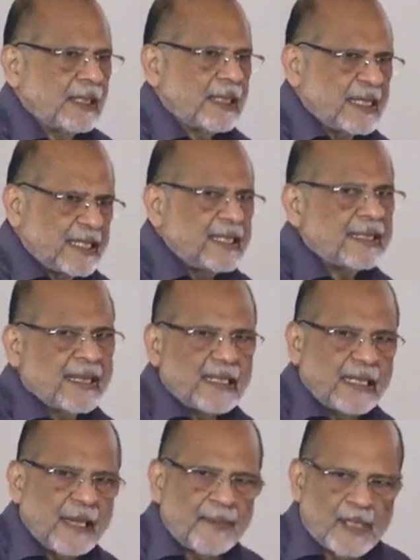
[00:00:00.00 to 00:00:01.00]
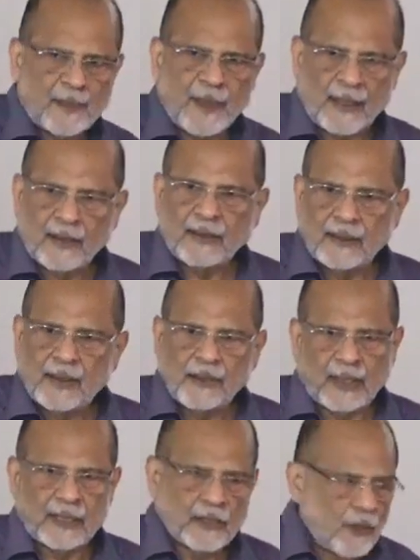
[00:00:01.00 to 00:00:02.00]
the recent trend in MSP.
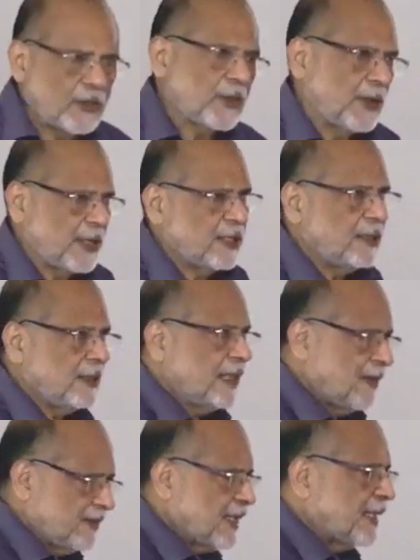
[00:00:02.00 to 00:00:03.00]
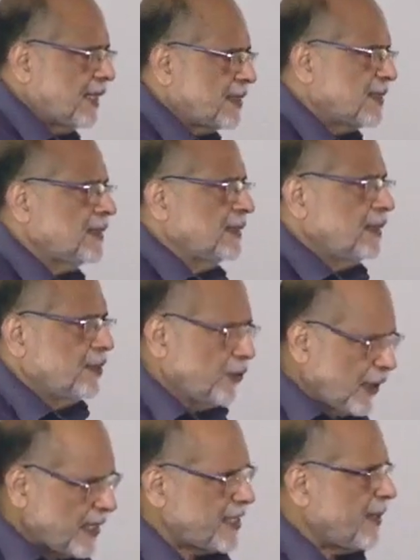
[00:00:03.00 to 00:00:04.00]
You can go through it after the class.
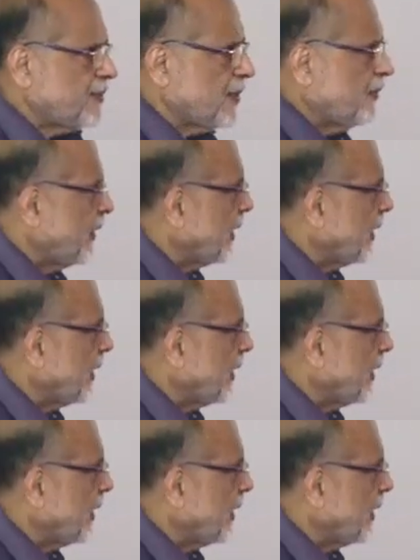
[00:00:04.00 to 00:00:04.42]
Today's Times of